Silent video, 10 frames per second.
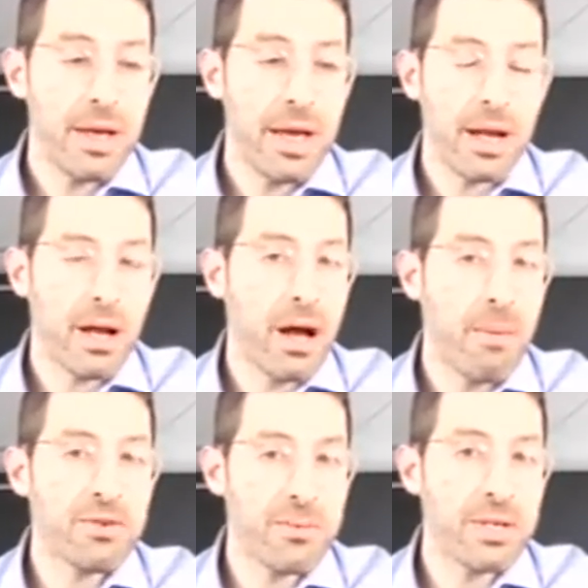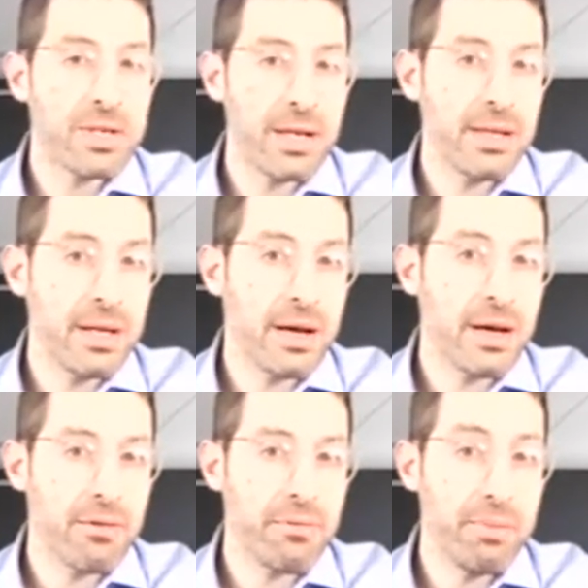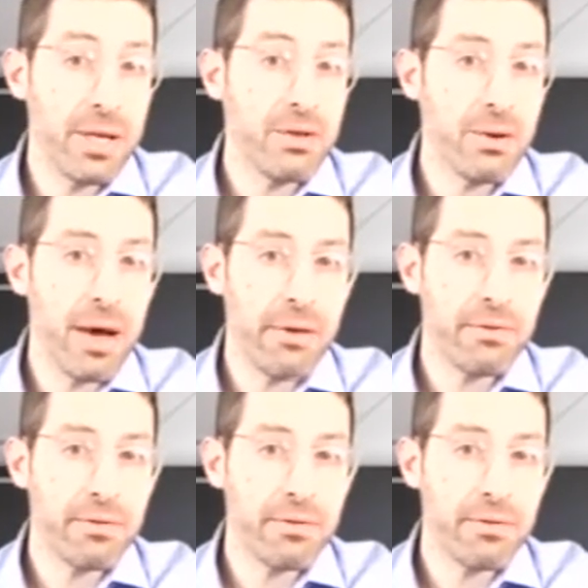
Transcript: it comes from this idea of be do have.